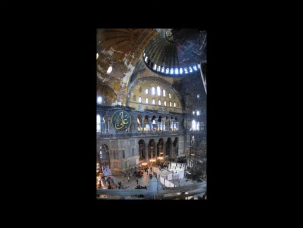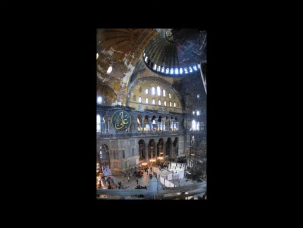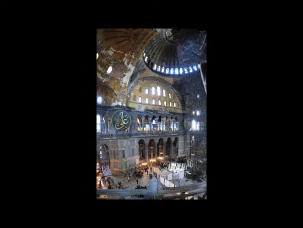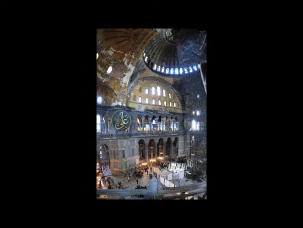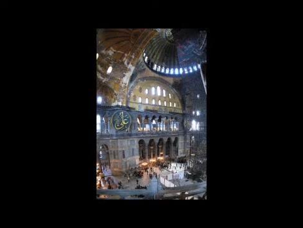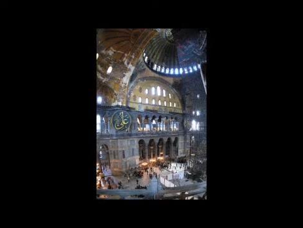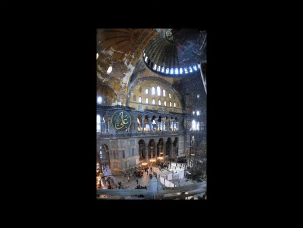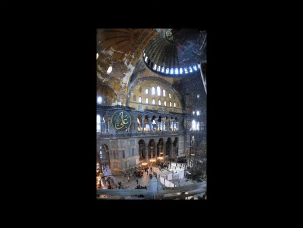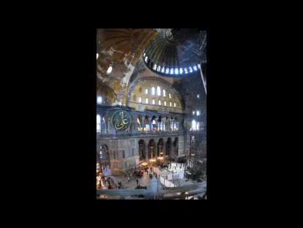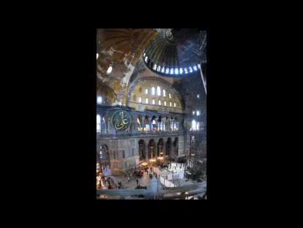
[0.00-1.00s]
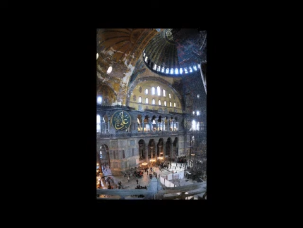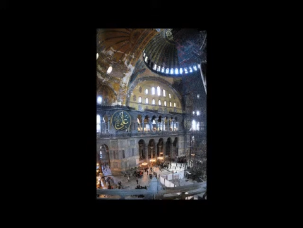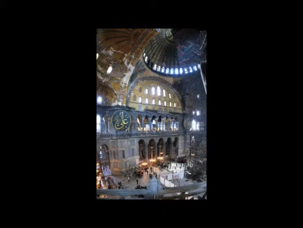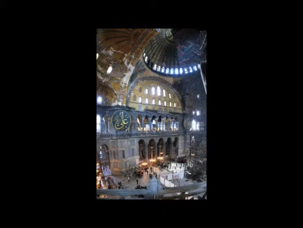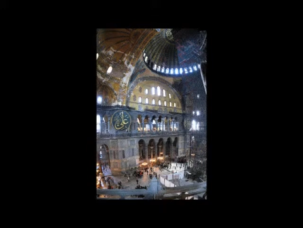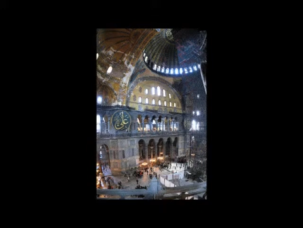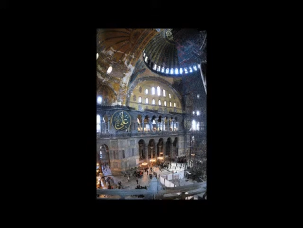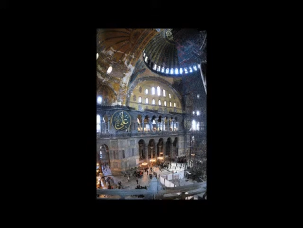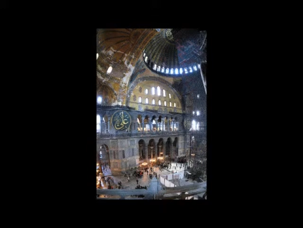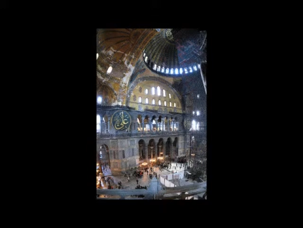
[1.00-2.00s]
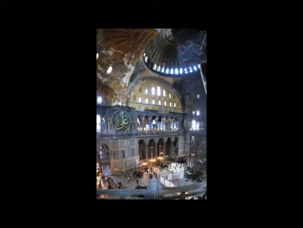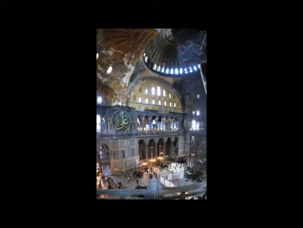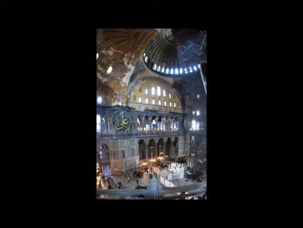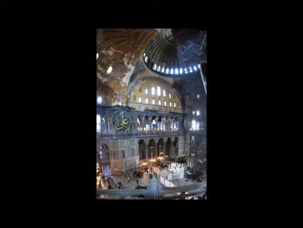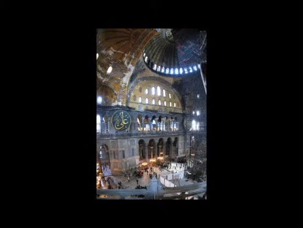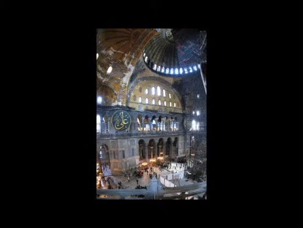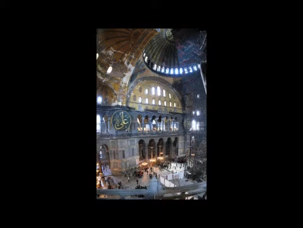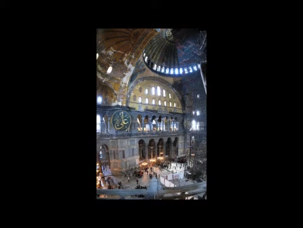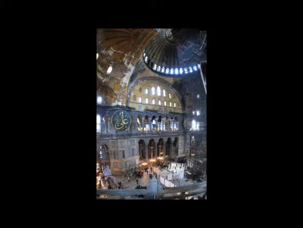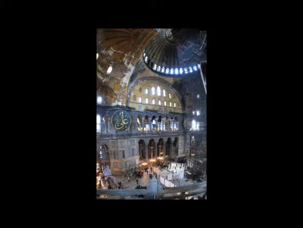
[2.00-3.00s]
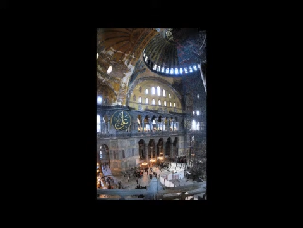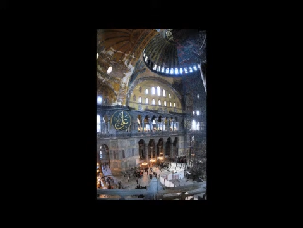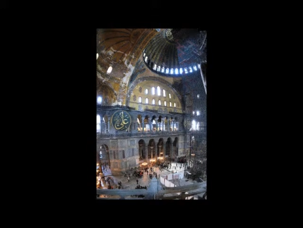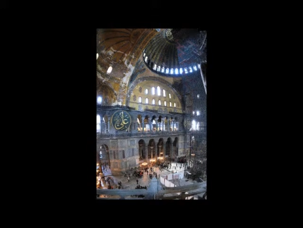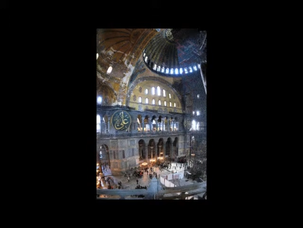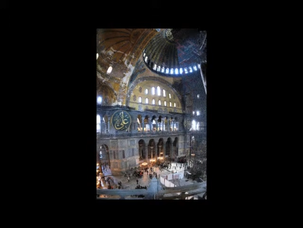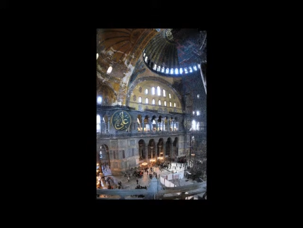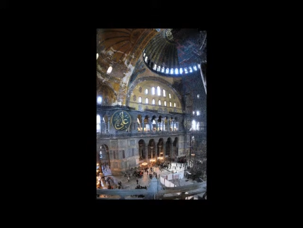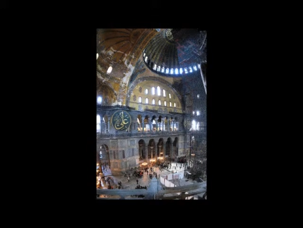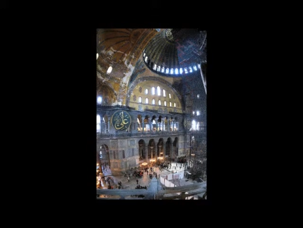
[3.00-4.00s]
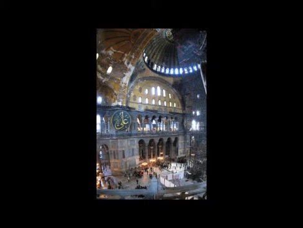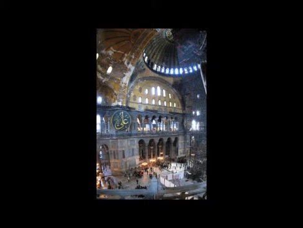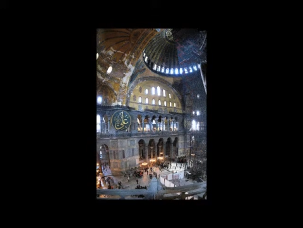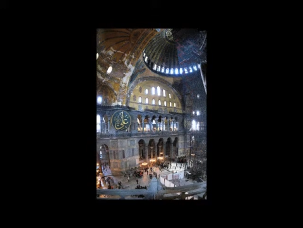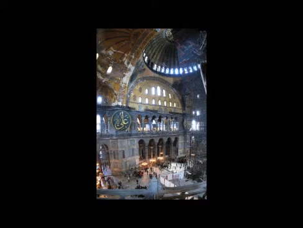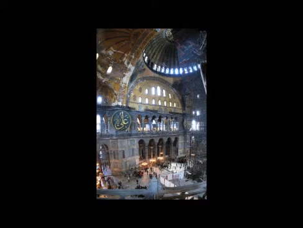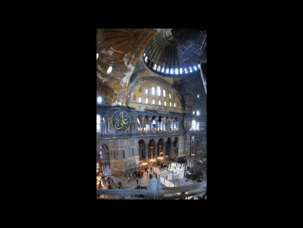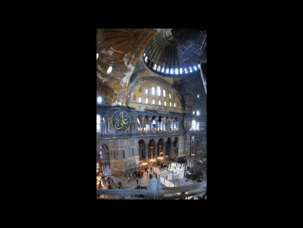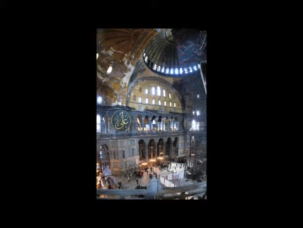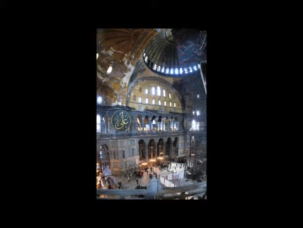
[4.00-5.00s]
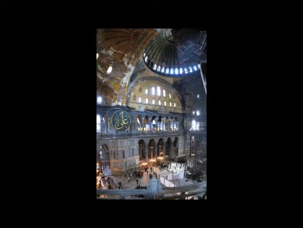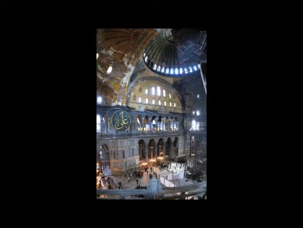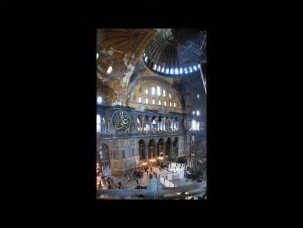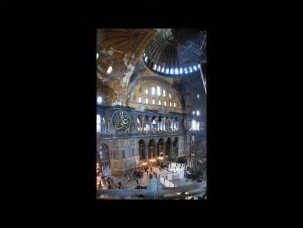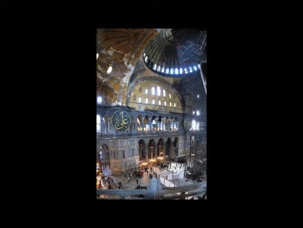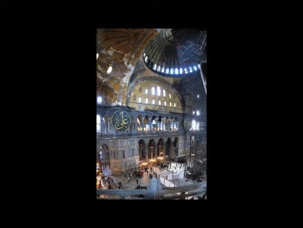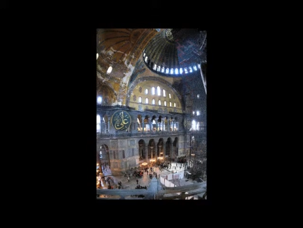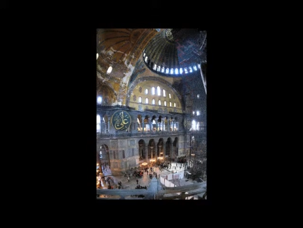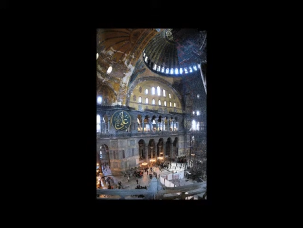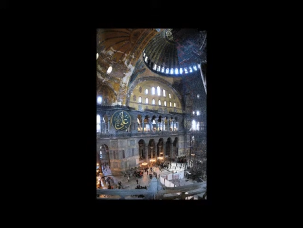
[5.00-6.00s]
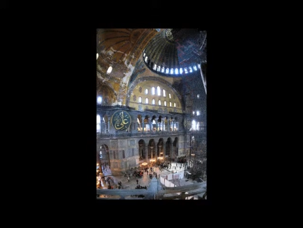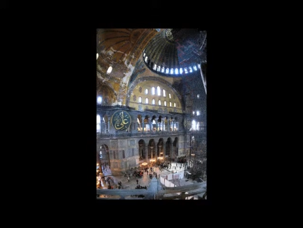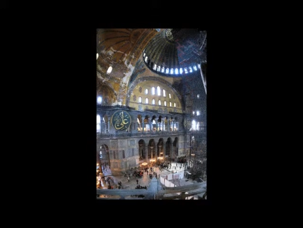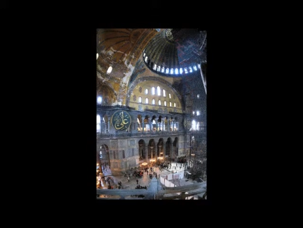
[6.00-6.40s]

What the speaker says: No face is visible, so there are no lips to read.